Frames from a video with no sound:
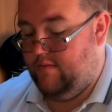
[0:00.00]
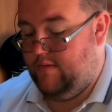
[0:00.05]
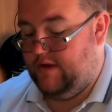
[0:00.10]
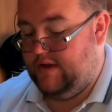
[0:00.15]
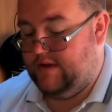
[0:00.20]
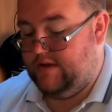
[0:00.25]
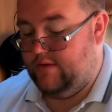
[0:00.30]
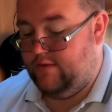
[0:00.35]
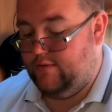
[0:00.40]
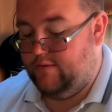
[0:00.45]
But
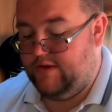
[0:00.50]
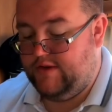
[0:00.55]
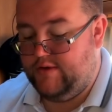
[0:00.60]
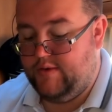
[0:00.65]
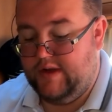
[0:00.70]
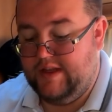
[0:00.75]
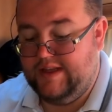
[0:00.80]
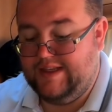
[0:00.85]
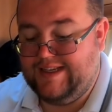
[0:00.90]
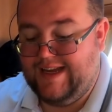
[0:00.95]
it's all
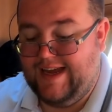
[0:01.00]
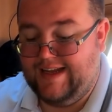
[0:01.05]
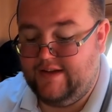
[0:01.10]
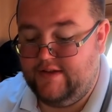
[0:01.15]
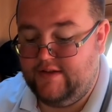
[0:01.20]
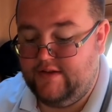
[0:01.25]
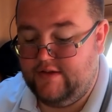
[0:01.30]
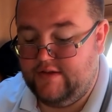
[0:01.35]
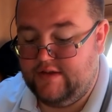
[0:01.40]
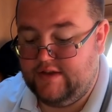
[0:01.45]
between
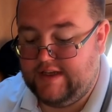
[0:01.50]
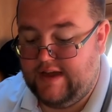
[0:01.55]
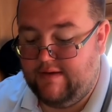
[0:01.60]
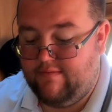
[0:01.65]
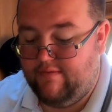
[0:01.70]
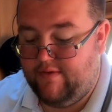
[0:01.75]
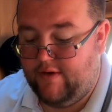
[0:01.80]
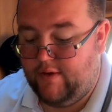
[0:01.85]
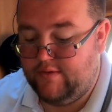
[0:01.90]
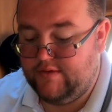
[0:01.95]
10
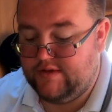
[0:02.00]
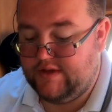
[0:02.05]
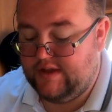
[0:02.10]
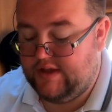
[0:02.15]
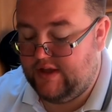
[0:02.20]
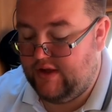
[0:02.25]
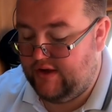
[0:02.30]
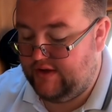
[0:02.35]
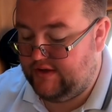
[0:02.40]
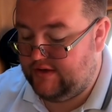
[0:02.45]
volts and
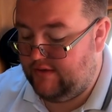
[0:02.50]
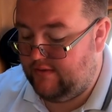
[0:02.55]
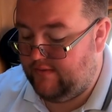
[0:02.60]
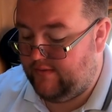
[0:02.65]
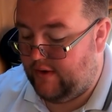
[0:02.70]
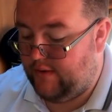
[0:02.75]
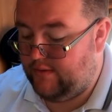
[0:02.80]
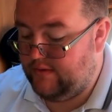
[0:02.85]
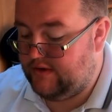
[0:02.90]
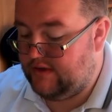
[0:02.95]
32
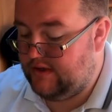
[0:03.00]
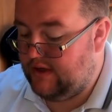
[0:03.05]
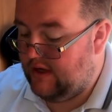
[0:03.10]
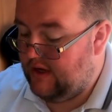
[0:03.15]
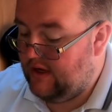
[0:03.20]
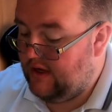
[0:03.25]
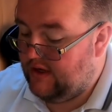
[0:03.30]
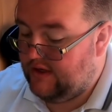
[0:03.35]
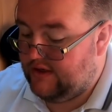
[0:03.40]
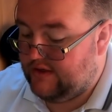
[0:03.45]
volts,
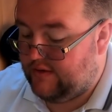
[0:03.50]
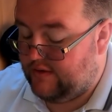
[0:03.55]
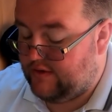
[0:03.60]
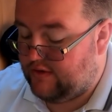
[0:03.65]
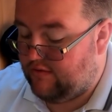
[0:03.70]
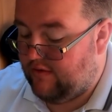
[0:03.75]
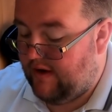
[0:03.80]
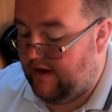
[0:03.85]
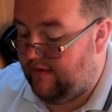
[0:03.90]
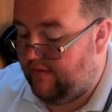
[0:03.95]
so it's
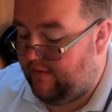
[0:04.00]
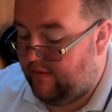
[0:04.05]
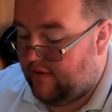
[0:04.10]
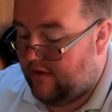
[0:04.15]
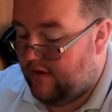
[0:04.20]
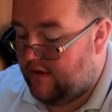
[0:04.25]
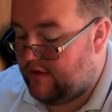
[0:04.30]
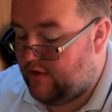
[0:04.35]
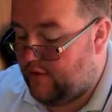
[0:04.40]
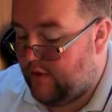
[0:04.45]
great for
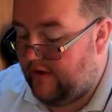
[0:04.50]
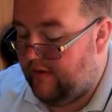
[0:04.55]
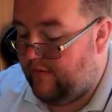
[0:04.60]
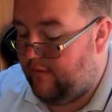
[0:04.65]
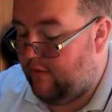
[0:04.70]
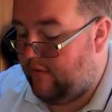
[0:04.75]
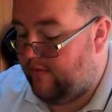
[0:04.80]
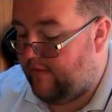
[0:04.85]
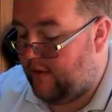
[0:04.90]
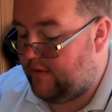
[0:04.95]
a
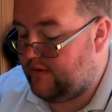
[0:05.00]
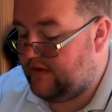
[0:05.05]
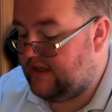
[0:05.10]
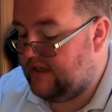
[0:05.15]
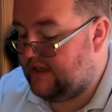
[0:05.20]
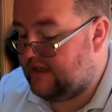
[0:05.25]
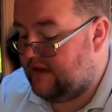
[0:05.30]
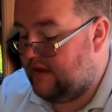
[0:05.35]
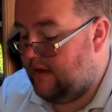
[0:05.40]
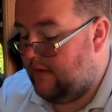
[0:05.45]
24 volt
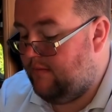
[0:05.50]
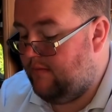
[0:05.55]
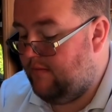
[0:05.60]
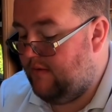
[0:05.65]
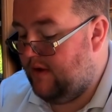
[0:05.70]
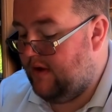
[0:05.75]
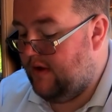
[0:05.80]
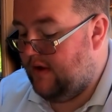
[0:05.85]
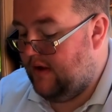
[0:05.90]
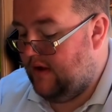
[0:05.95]
system,
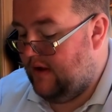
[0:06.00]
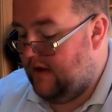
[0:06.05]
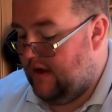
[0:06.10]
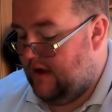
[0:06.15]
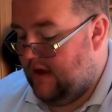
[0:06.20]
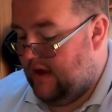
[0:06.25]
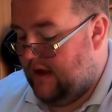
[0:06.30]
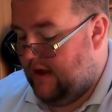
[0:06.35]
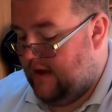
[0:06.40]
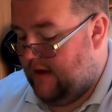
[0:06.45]

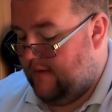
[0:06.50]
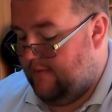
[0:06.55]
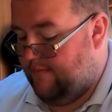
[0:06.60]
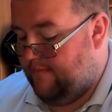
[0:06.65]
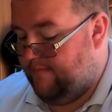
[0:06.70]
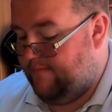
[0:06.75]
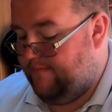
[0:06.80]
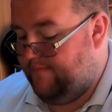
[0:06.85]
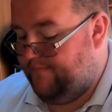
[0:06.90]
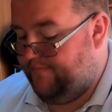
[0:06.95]

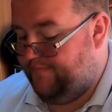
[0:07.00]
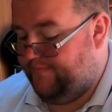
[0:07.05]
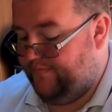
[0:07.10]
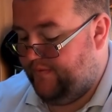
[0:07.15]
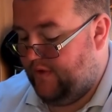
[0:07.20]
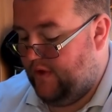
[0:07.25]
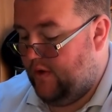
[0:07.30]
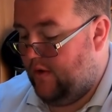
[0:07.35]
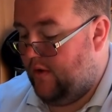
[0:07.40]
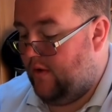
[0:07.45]

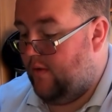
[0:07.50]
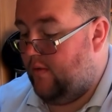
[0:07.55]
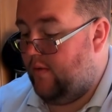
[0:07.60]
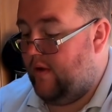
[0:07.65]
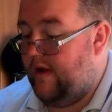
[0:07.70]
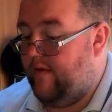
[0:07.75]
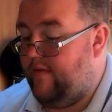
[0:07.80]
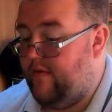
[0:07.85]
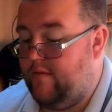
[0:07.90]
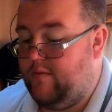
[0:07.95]
or
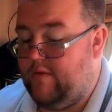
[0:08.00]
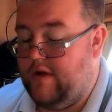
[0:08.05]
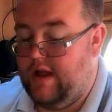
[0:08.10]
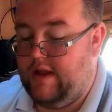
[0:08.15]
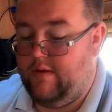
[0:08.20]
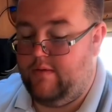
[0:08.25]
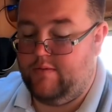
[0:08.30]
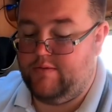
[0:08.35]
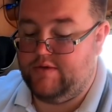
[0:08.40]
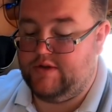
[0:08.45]
whatever
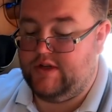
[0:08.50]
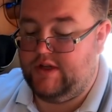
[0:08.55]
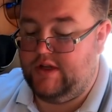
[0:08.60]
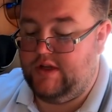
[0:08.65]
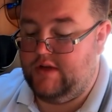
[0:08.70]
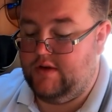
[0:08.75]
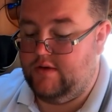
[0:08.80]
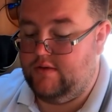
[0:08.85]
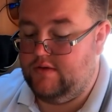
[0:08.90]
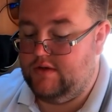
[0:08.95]
anyone was going to
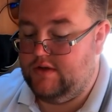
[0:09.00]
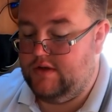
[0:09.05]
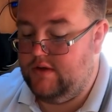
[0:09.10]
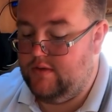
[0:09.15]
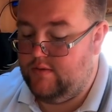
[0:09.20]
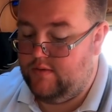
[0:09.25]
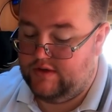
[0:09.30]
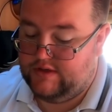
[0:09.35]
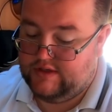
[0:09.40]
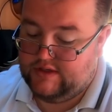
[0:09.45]
use.
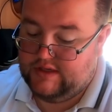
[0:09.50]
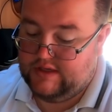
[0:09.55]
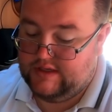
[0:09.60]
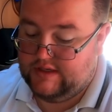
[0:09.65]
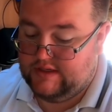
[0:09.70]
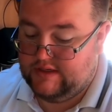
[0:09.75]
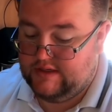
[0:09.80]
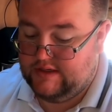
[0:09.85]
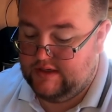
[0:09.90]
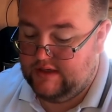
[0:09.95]
What's
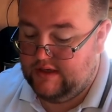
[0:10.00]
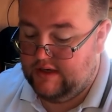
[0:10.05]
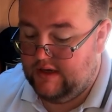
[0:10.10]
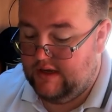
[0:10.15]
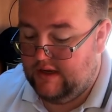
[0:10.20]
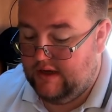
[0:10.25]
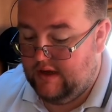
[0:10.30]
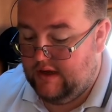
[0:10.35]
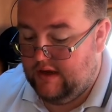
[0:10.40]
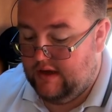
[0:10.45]
this?
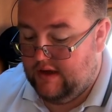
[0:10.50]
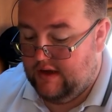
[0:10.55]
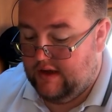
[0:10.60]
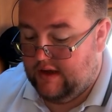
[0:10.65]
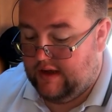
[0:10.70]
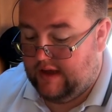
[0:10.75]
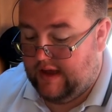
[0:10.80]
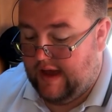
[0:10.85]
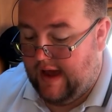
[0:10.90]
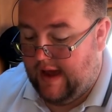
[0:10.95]

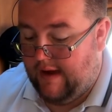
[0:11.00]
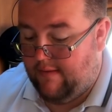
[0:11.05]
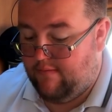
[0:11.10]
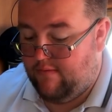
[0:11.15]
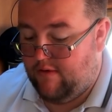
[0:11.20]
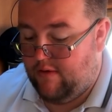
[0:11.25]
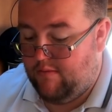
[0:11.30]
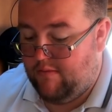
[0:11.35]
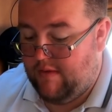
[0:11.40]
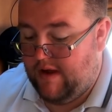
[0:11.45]

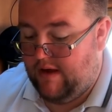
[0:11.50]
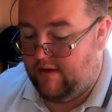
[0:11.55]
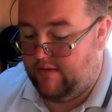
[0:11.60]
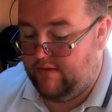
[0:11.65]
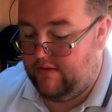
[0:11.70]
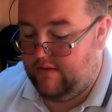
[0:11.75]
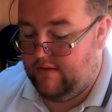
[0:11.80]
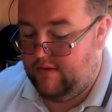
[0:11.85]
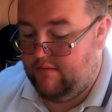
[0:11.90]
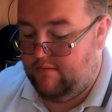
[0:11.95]
Camera mount
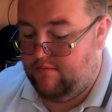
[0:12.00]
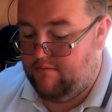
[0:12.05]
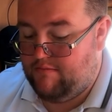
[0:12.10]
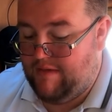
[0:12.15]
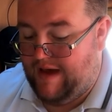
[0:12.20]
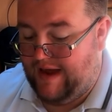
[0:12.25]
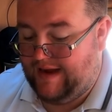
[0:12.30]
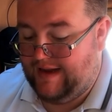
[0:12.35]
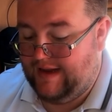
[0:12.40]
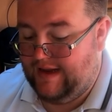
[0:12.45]

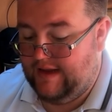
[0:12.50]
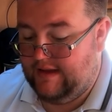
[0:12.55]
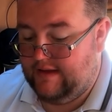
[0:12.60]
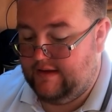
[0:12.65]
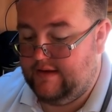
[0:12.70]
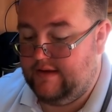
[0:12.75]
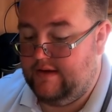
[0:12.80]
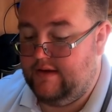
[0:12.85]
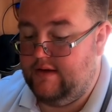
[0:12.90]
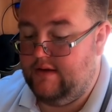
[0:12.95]

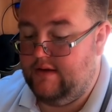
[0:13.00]
magnet.